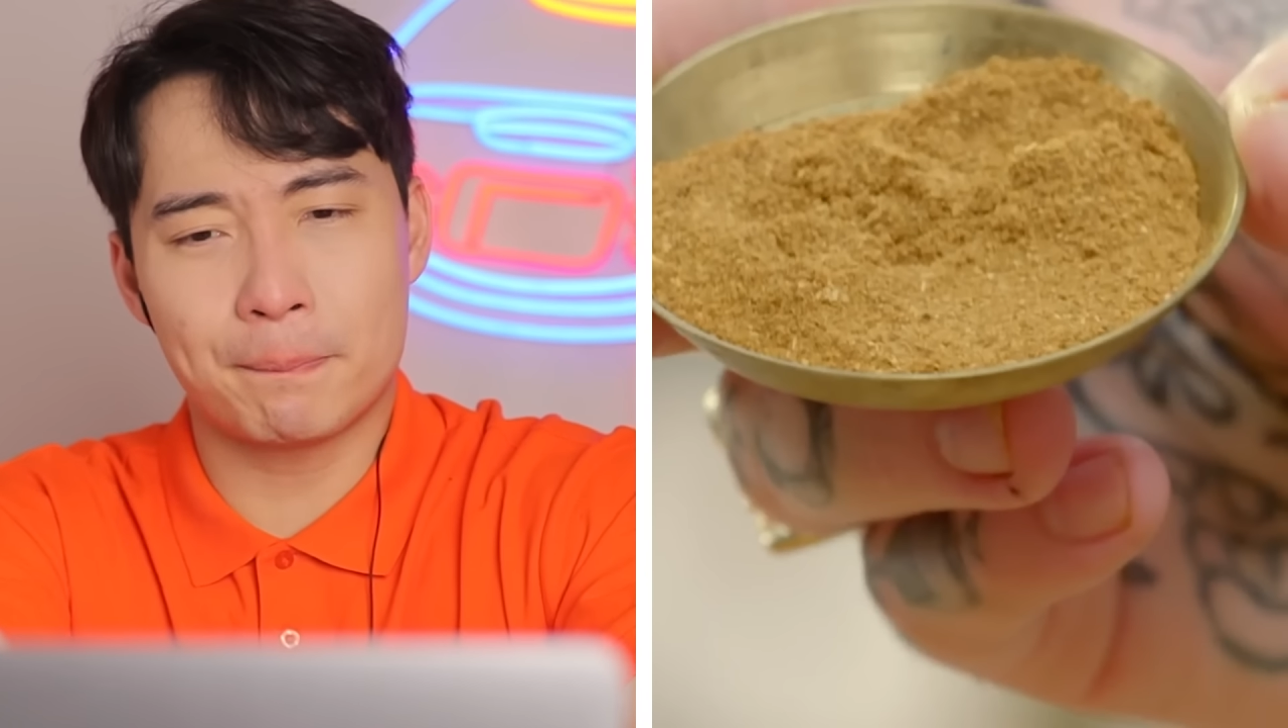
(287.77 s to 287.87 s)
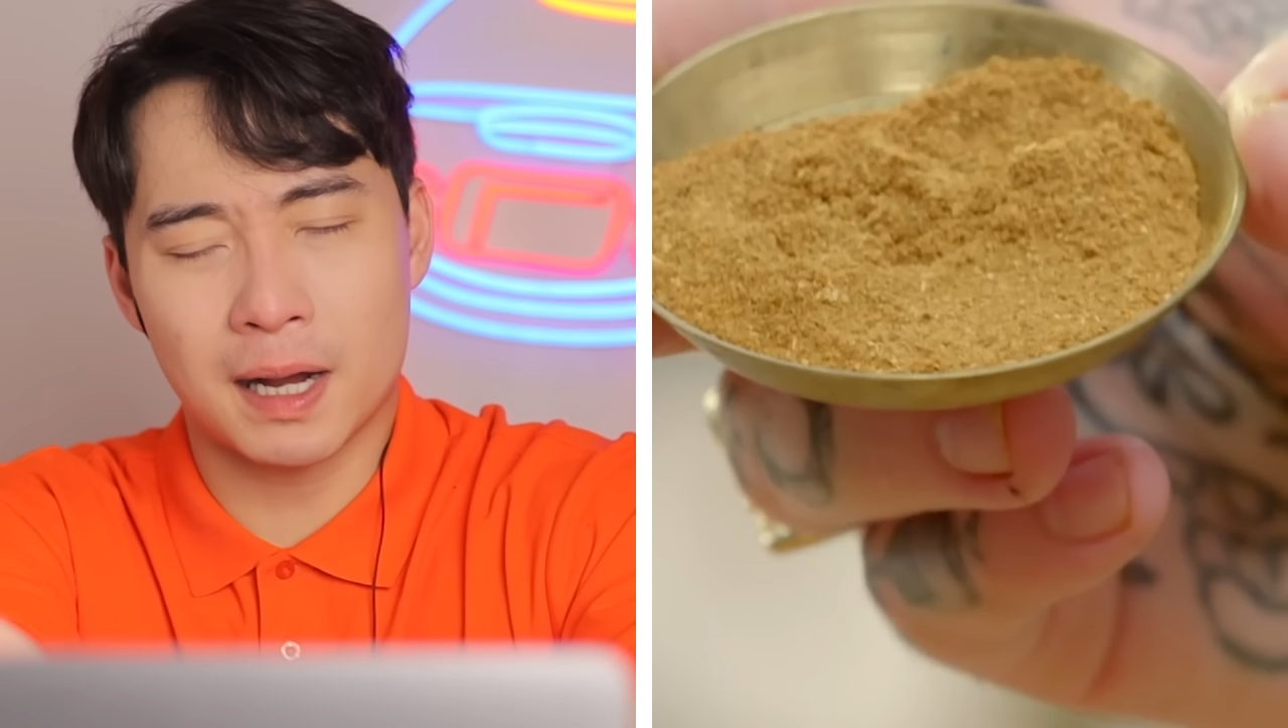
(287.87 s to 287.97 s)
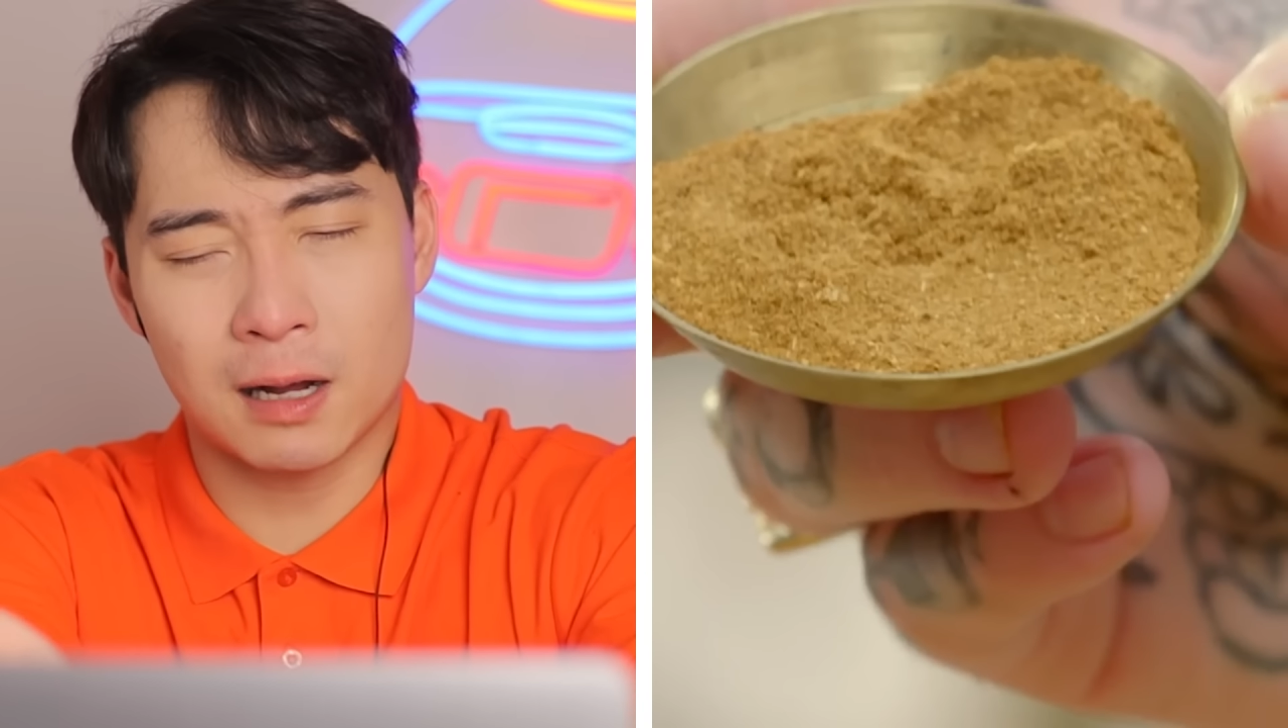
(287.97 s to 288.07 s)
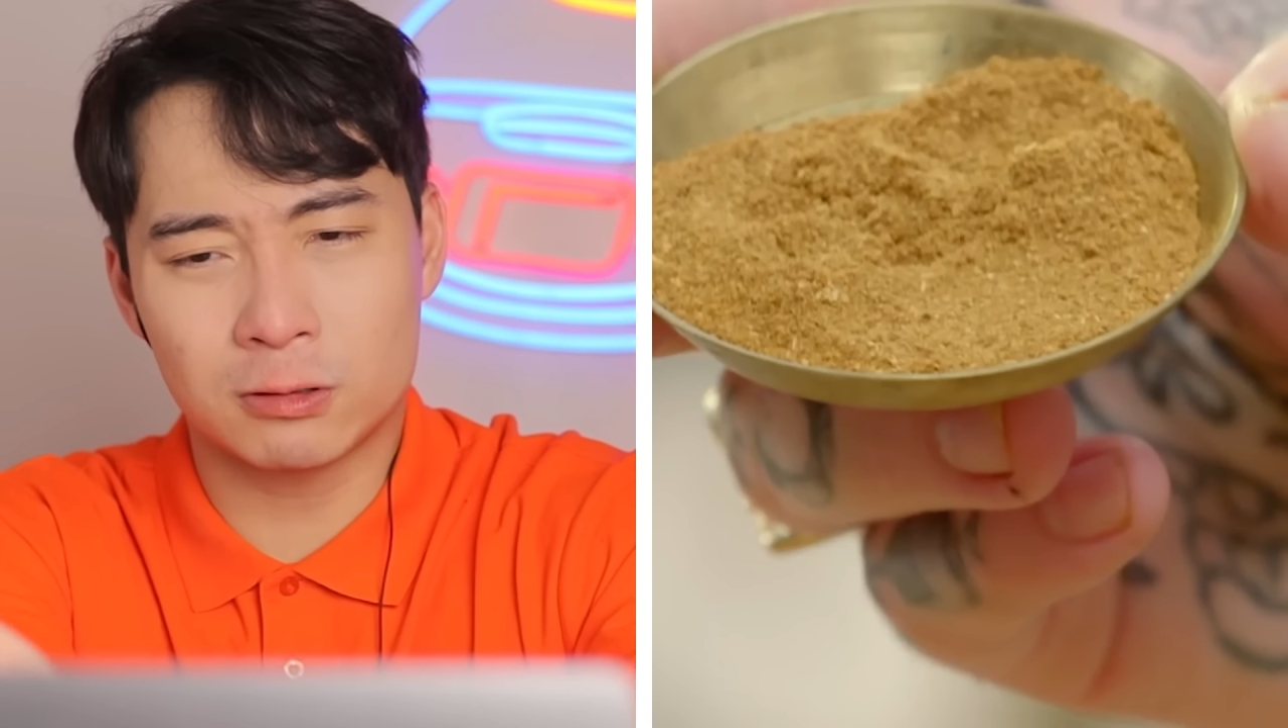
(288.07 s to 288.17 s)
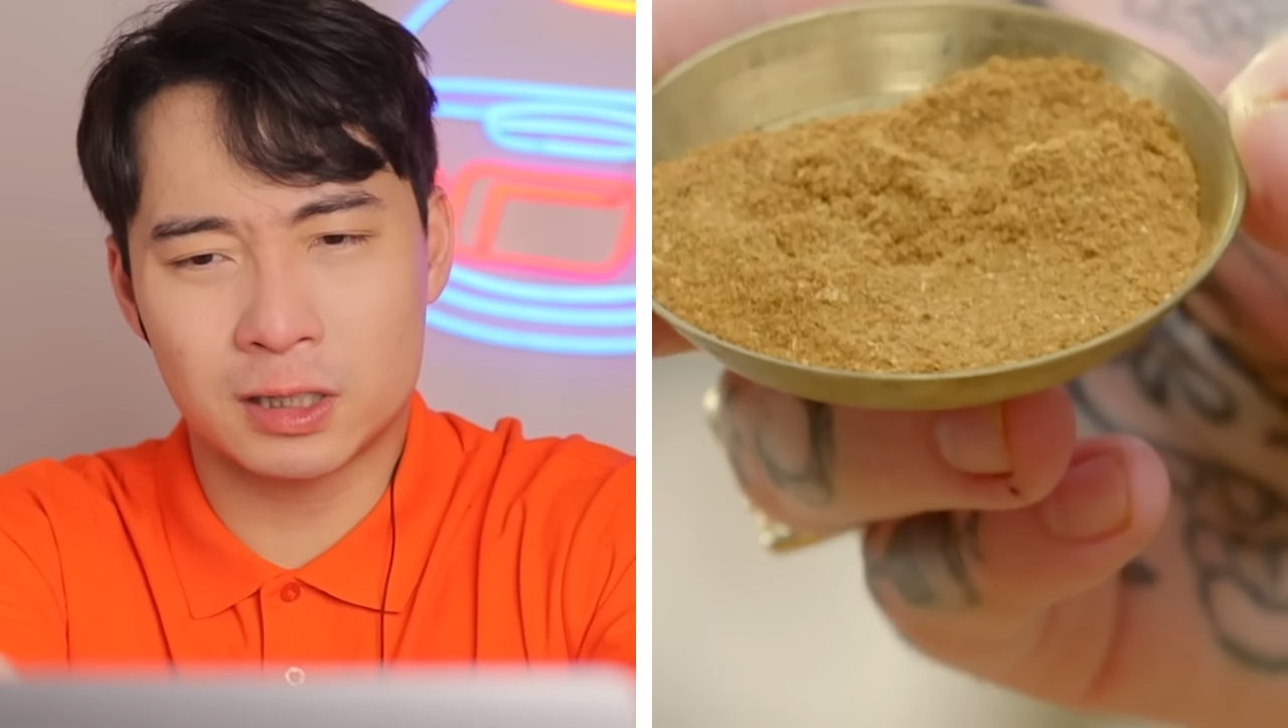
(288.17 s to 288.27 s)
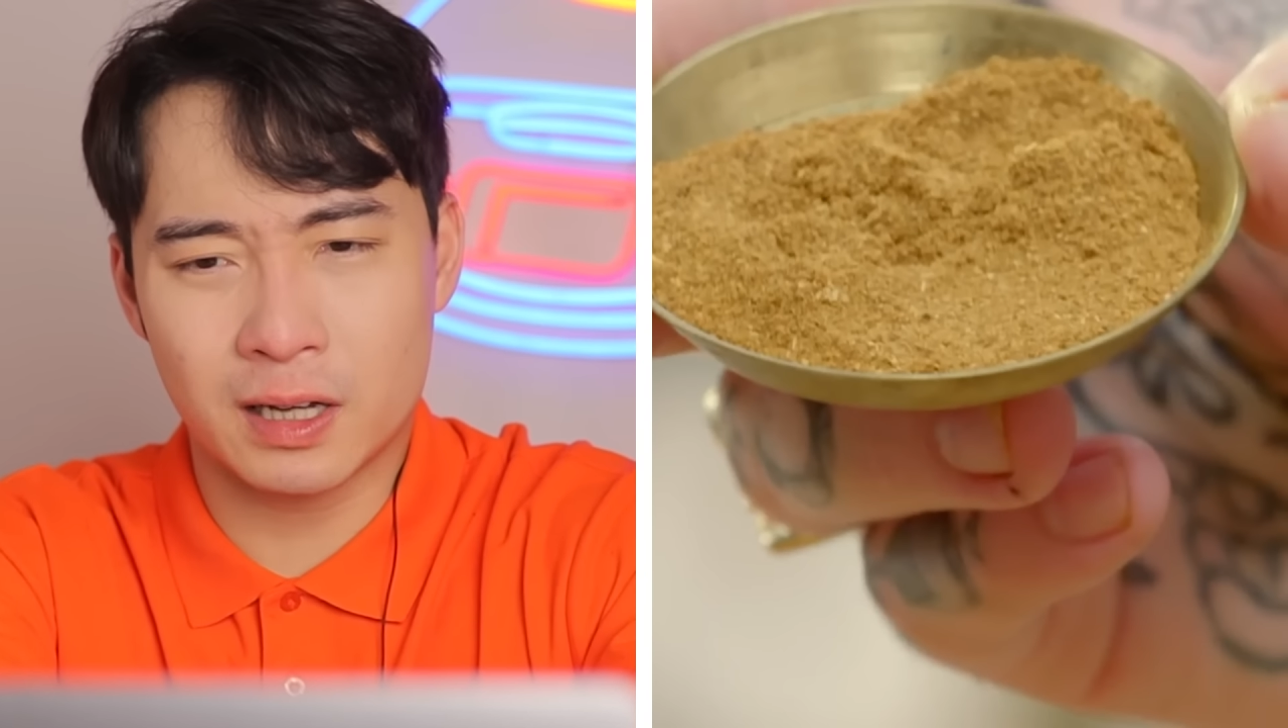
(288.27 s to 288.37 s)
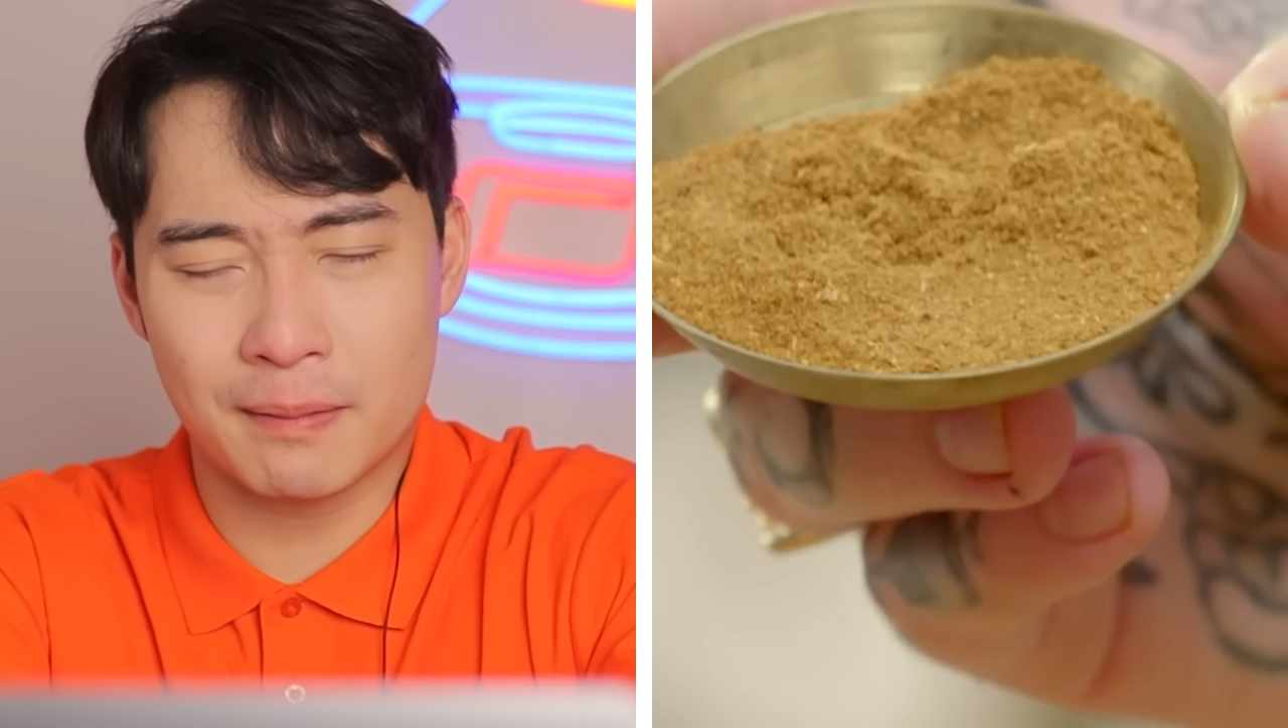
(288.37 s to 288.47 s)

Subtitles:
powder